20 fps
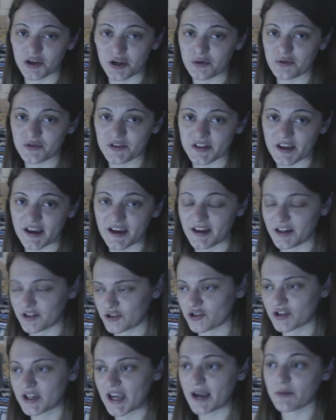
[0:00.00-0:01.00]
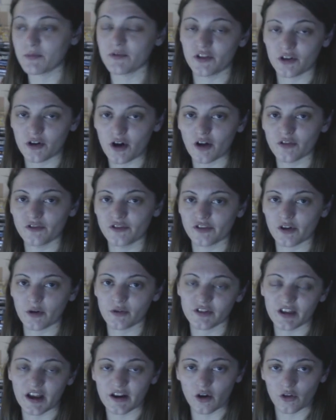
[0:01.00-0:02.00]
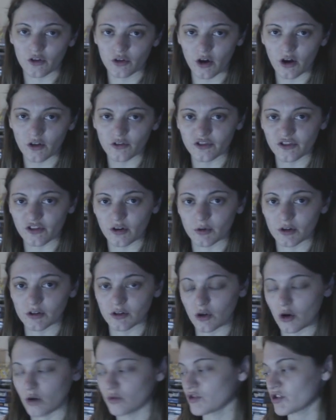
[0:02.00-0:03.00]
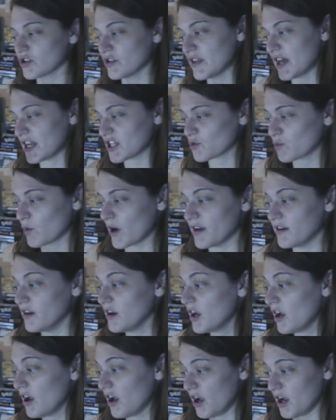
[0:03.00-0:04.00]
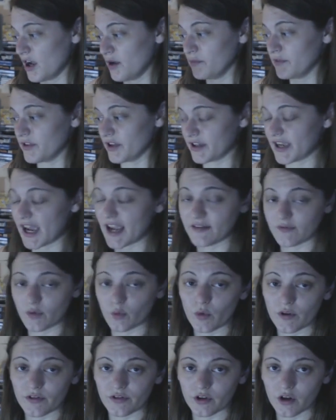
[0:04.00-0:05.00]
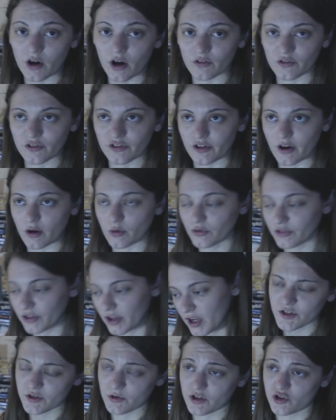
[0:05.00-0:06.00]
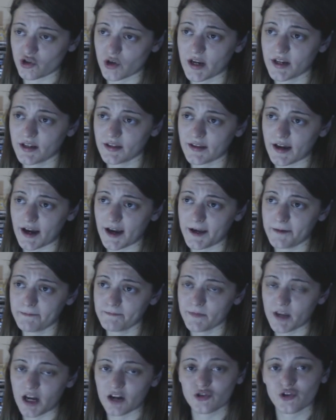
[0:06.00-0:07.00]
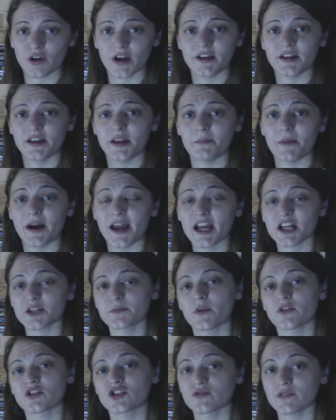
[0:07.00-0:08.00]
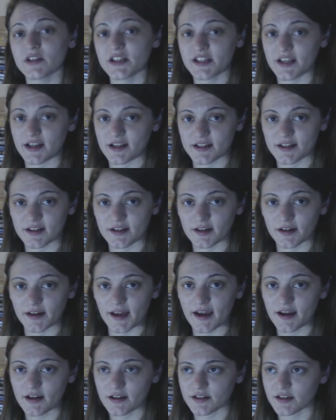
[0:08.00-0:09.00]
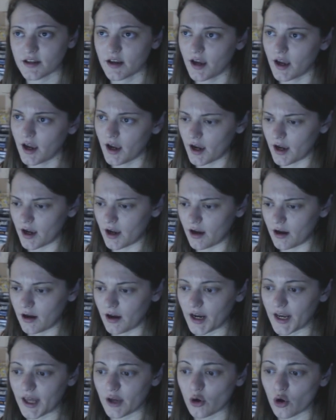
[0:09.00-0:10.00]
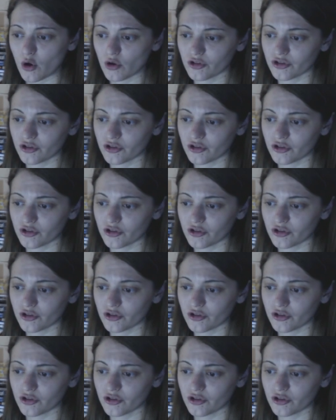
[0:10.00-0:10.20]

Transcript: used it. It just came with the console because I got the console at launch, and that's when they gave them with the consoles. So I traded that in. I traded in my Xbox 360 Connect, and I